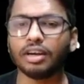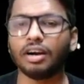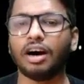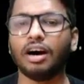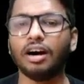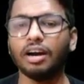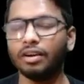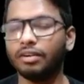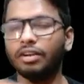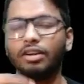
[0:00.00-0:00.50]

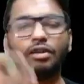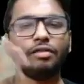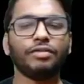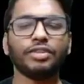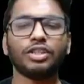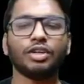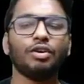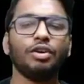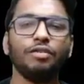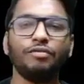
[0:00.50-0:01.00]
if
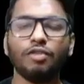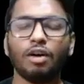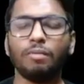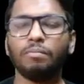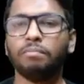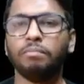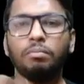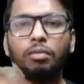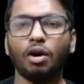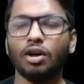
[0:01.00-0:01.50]
it's a
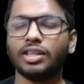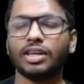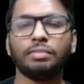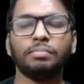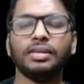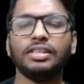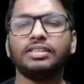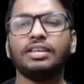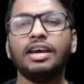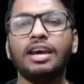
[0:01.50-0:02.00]
uniform ball, that
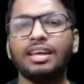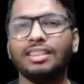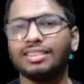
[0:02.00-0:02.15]
means